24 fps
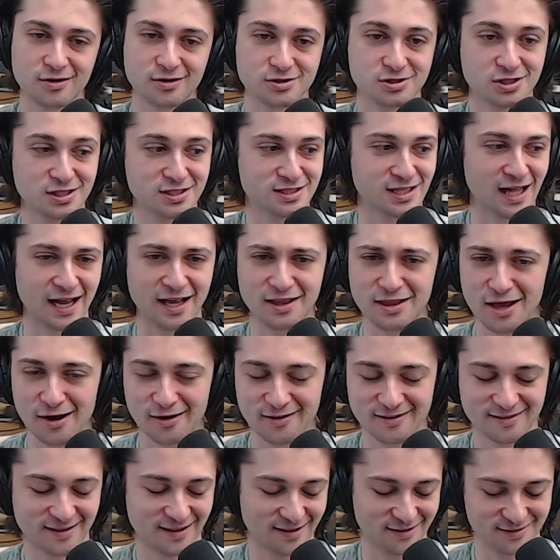She's like, no,
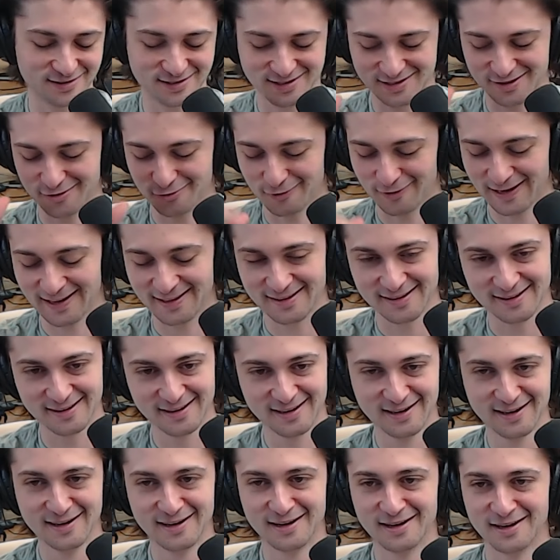this is great.
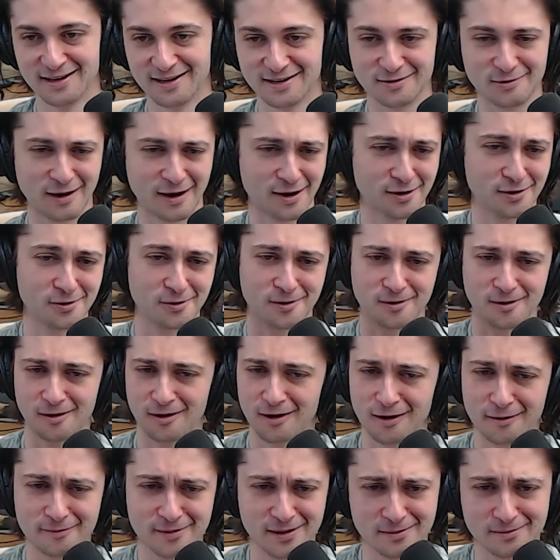Why don't you
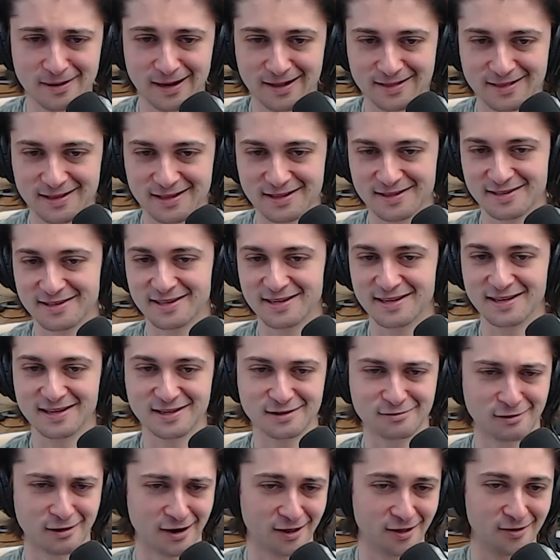call me about these
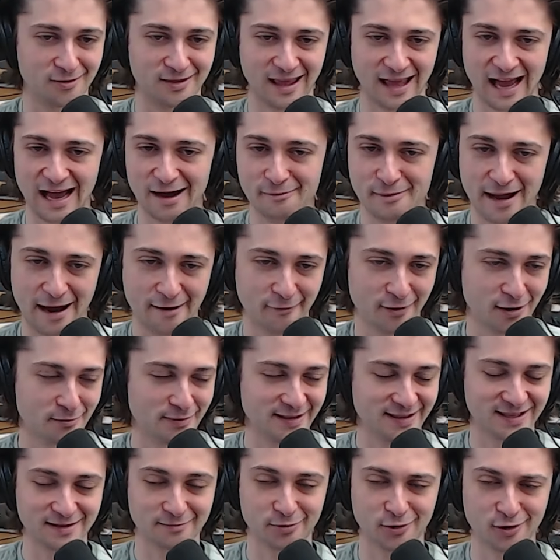things? Why don't you tell me? I would have
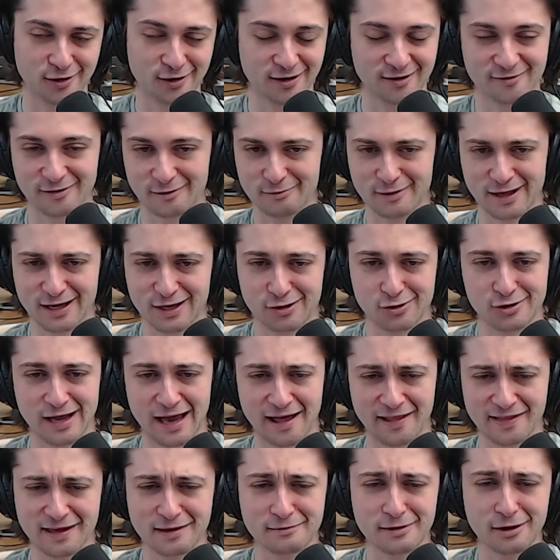been supportive. I'm like, you're
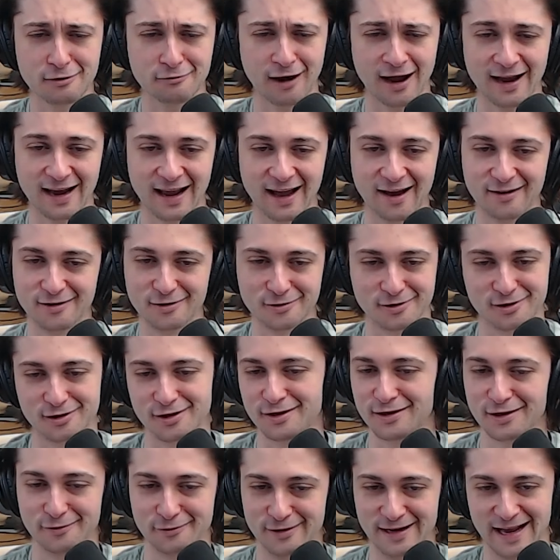yelling at me right now. You
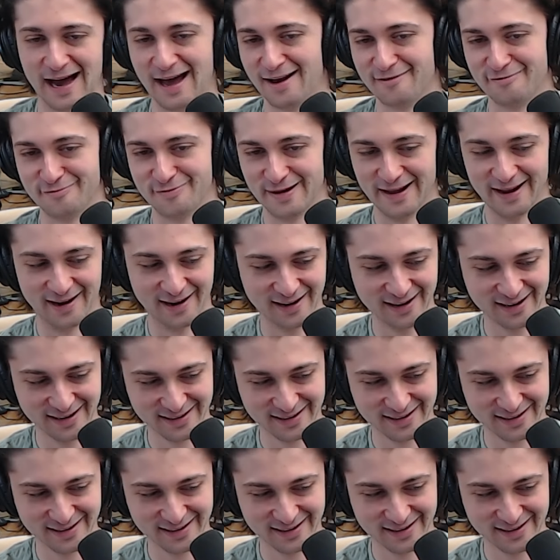clearly would not have been.